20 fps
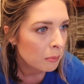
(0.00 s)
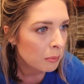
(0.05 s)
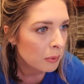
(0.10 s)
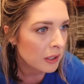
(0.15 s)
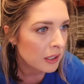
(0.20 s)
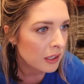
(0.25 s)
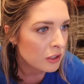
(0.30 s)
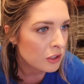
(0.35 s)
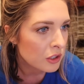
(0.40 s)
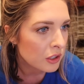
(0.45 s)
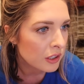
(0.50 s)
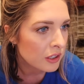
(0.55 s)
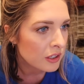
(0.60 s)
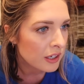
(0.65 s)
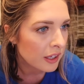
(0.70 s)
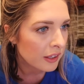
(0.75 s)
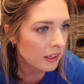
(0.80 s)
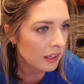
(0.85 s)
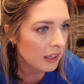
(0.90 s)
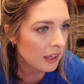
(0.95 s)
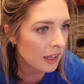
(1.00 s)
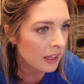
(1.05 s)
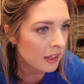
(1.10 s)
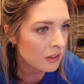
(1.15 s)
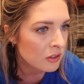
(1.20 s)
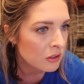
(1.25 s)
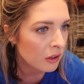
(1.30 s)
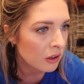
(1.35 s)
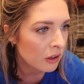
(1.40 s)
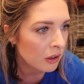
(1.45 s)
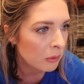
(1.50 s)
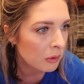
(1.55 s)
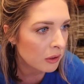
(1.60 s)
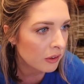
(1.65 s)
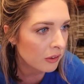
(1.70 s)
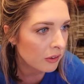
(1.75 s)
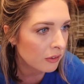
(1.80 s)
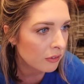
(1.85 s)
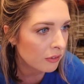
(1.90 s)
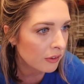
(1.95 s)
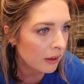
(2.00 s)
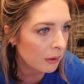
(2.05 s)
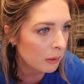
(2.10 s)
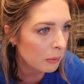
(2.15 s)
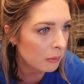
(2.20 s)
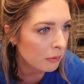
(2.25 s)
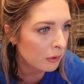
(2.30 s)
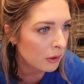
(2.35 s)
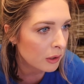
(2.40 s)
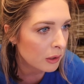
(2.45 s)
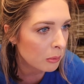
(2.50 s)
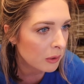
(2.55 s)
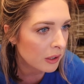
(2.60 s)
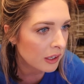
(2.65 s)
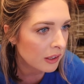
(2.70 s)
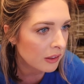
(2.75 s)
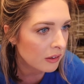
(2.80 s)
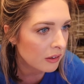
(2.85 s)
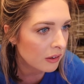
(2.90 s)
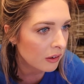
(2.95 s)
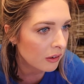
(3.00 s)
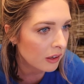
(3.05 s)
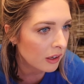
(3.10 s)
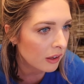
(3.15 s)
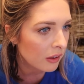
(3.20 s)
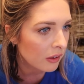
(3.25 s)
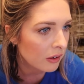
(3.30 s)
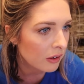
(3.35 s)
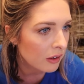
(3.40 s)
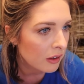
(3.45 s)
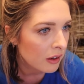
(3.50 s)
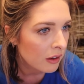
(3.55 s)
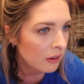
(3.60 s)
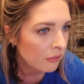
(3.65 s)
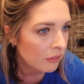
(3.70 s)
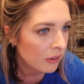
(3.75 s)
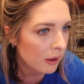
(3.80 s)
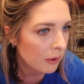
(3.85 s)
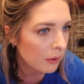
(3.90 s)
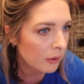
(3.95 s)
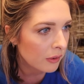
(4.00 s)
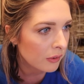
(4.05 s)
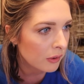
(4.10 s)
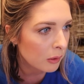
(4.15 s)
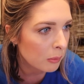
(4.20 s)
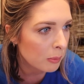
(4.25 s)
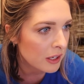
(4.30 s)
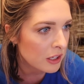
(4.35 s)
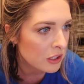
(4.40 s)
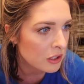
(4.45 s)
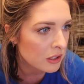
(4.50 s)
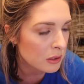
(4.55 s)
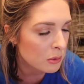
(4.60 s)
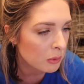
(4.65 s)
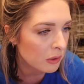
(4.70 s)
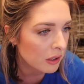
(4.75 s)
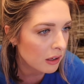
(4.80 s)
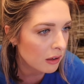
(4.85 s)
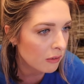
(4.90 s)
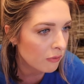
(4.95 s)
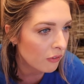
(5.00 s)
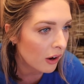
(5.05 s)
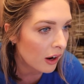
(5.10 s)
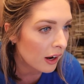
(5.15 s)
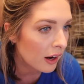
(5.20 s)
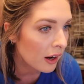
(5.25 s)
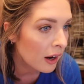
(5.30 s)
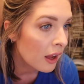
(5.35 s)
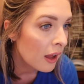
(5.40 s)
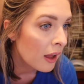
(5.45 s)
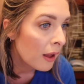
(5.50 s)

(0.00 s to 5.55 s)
Be sure your delicate hands are coated with a little flour before you bring in the dough together. Flour, a little patience will get you far.